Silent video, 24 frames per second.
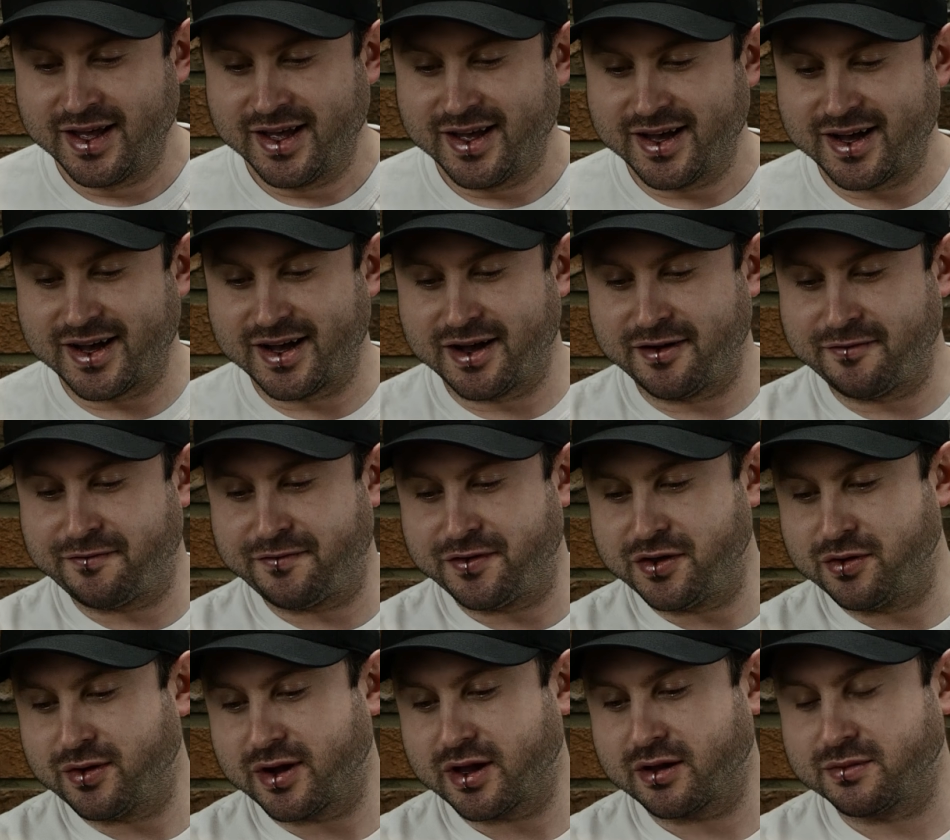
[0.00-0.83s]
A
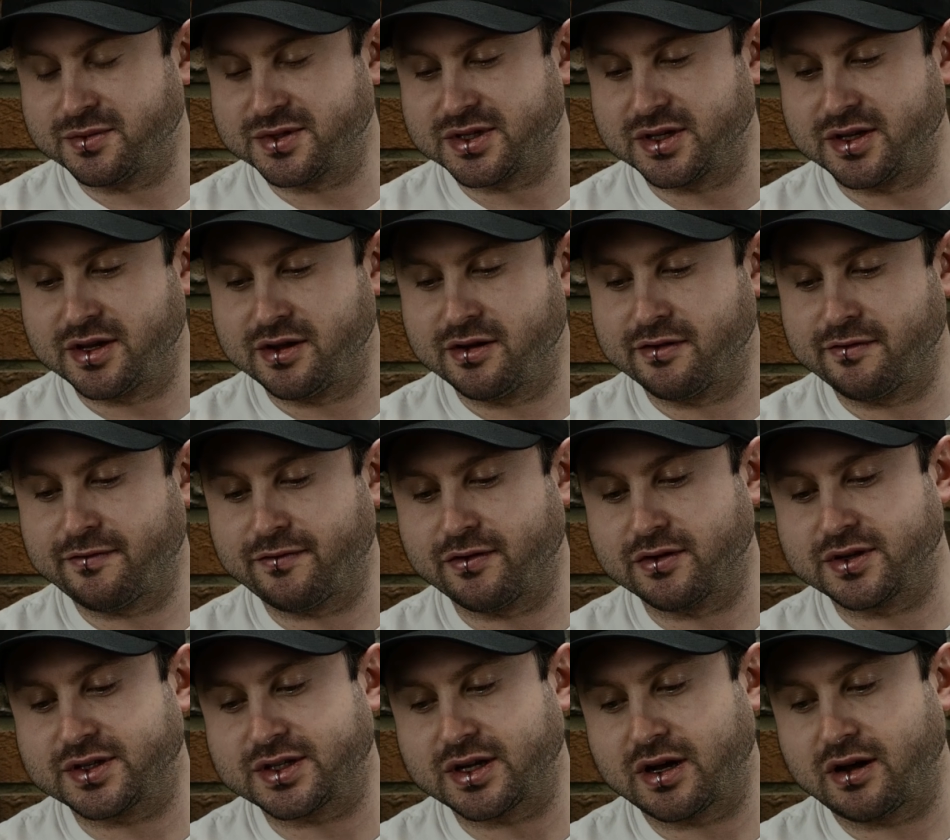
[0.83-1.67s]
few items in here.
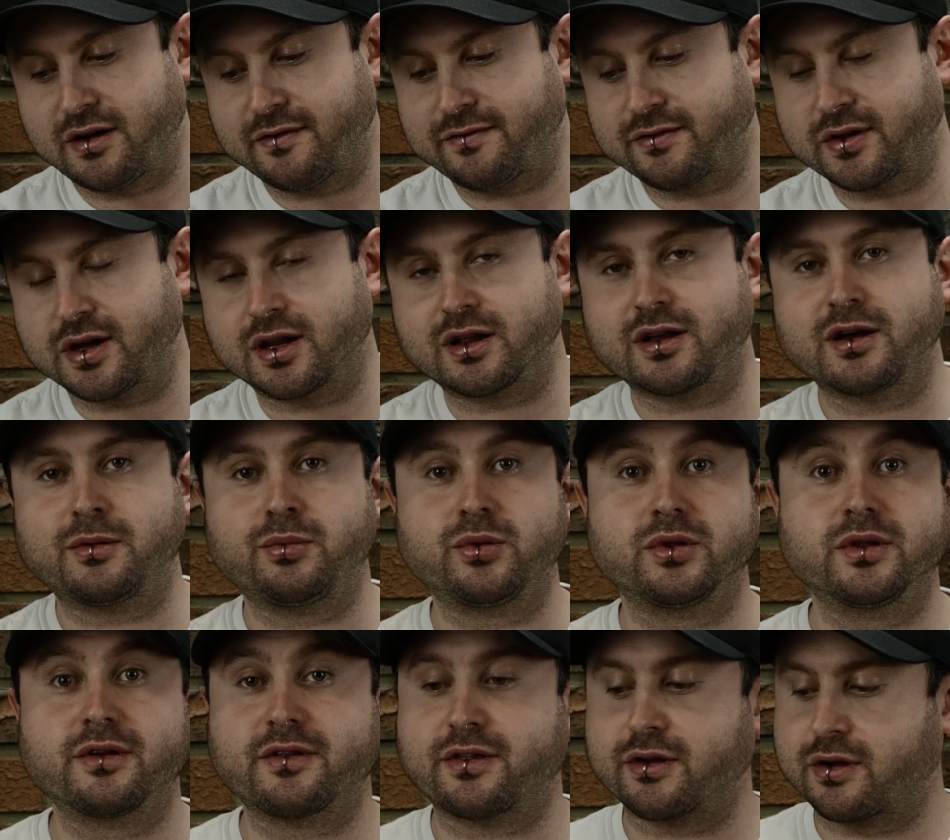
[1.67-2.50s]
First off, got a
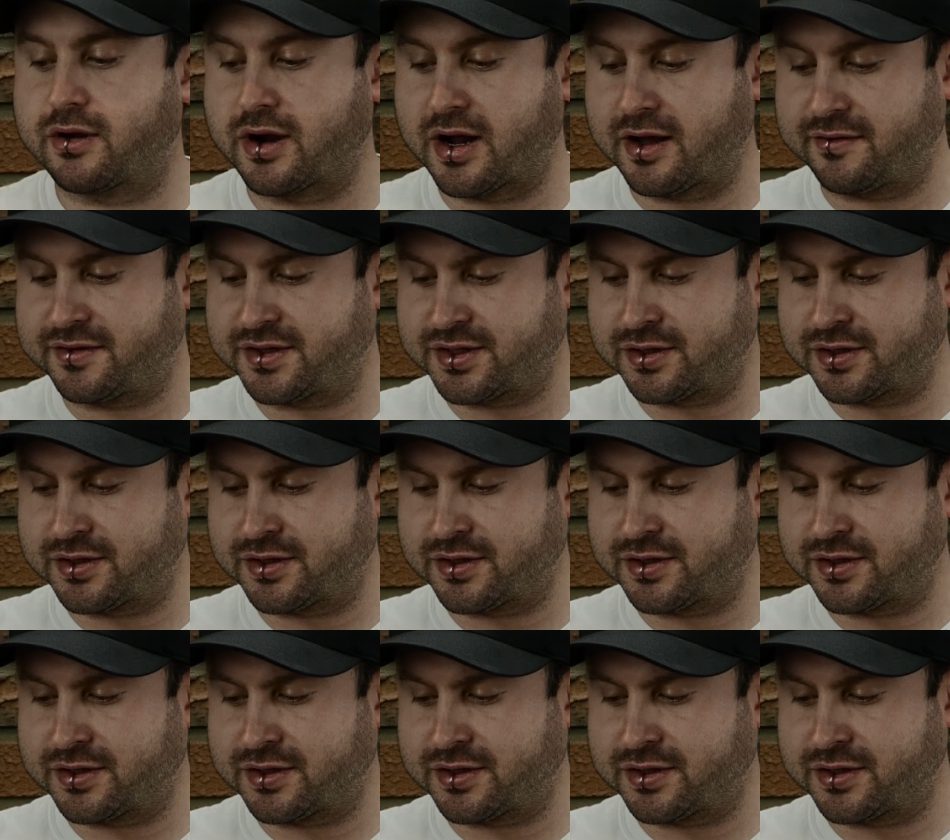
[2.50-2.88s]
couple lithographs.